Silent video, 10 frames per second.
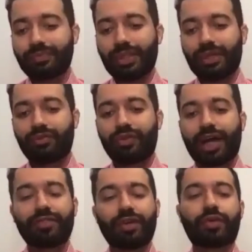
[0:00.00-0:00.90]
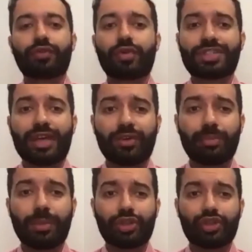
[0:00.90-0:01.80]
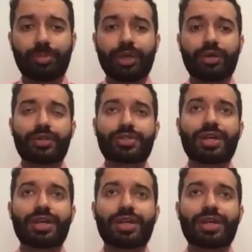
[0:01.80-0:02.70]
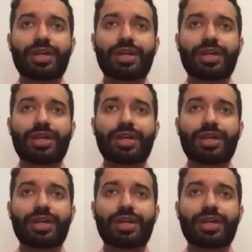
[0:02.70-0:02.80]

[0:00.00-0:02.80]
5 out of your 7 major payers